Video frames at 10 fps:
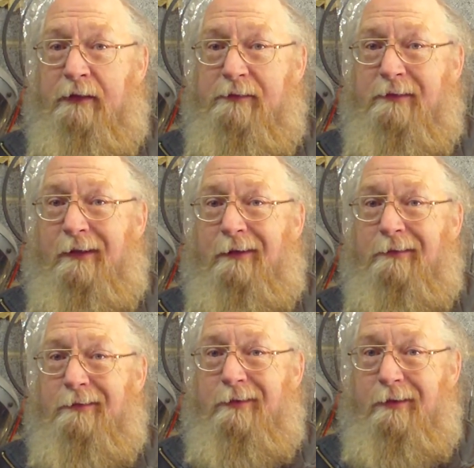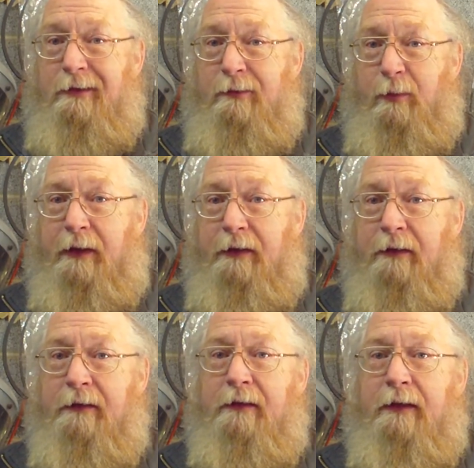and start turning away
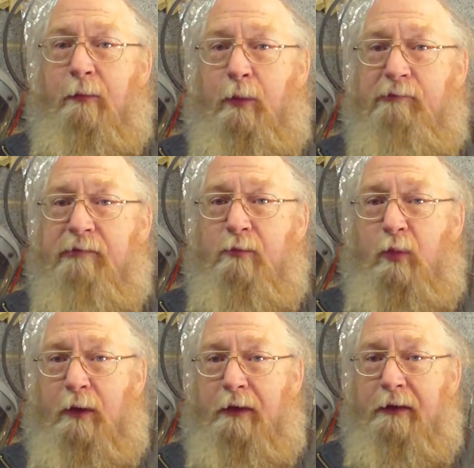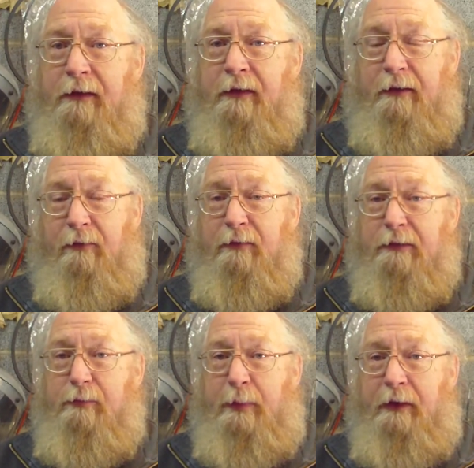and wondering why it all
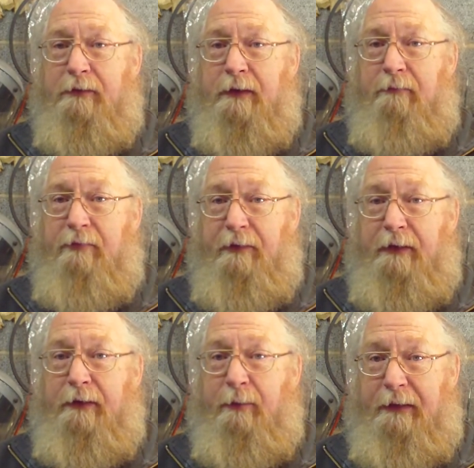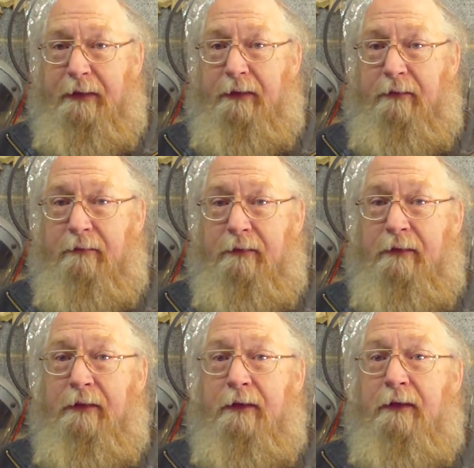goes pear-shaped fairly quickly.
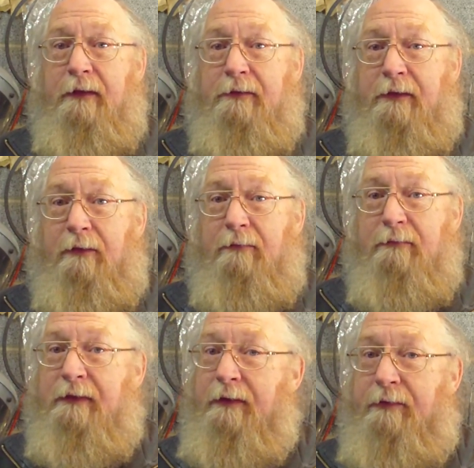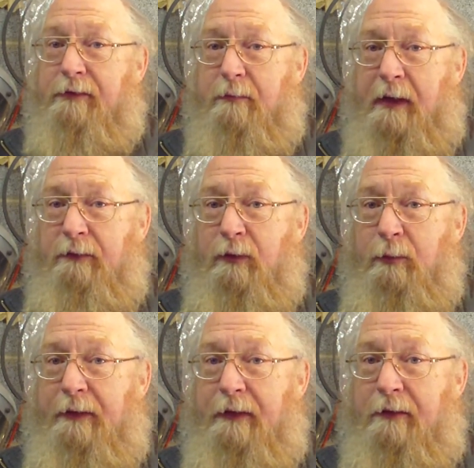So if there's a manual
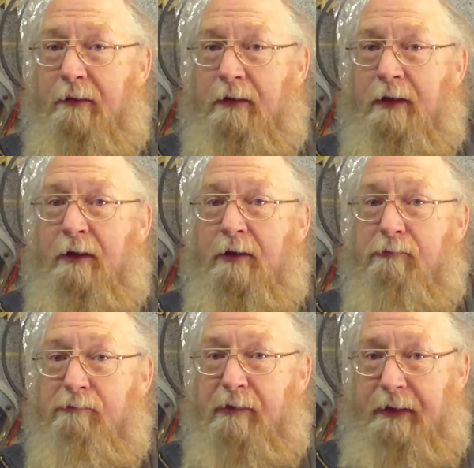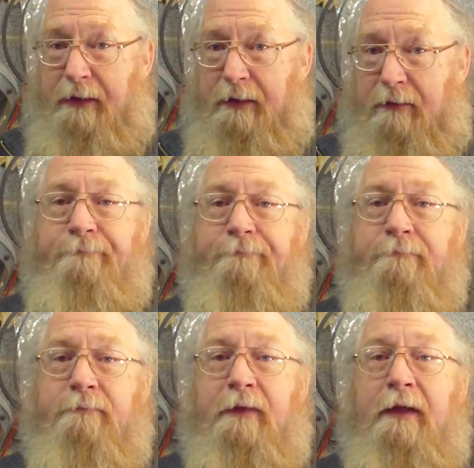with it, read it.
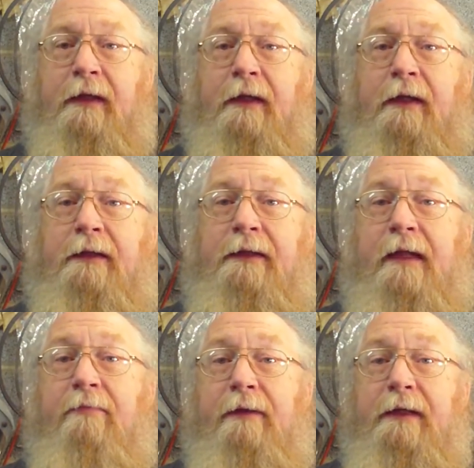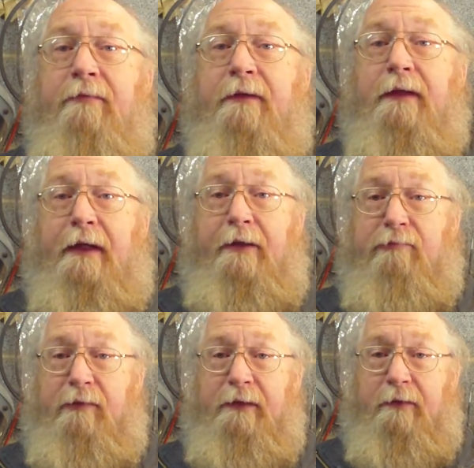Never leave the
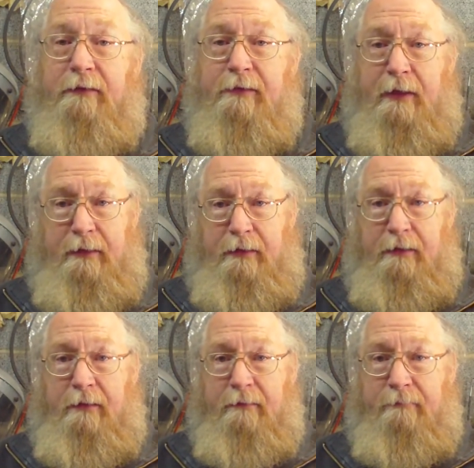lathe running unattended.